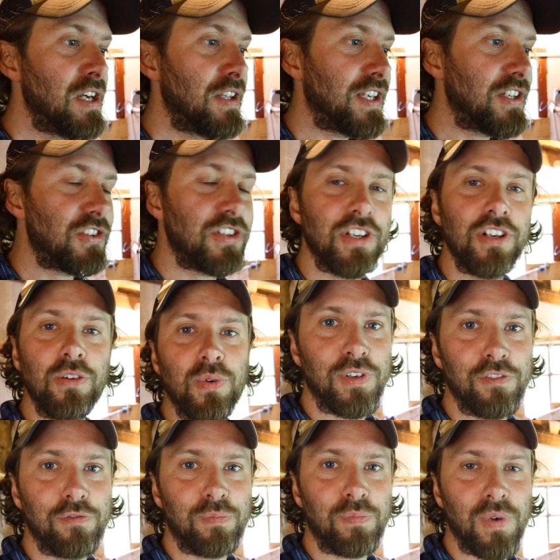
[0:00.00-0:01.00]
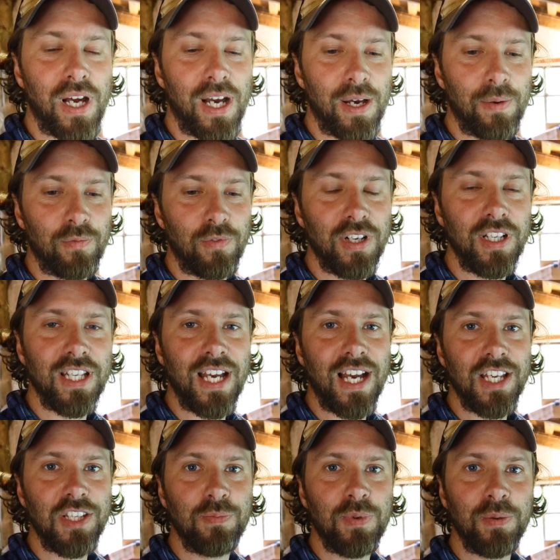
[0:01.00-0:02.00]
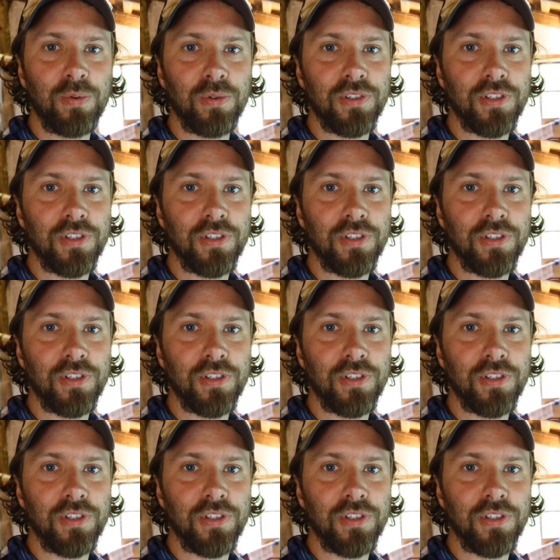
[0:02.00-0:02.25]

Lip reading: This year we've really asked people